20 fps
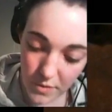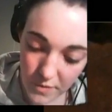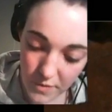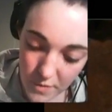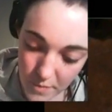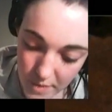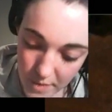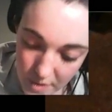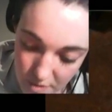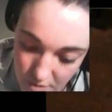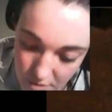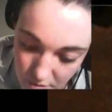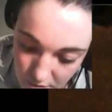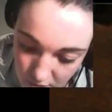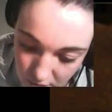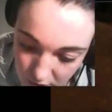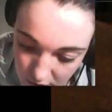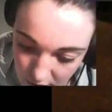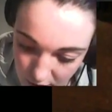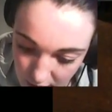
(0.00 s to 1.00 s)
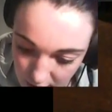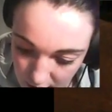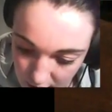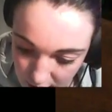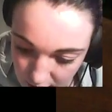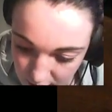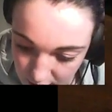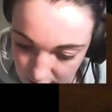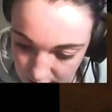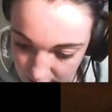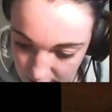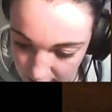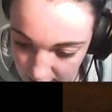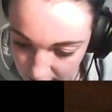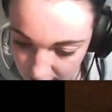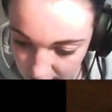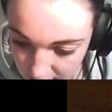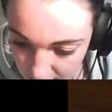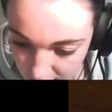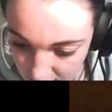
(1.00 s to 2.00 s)
pencil, because
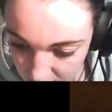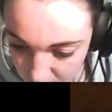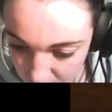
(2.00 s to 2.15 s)
like it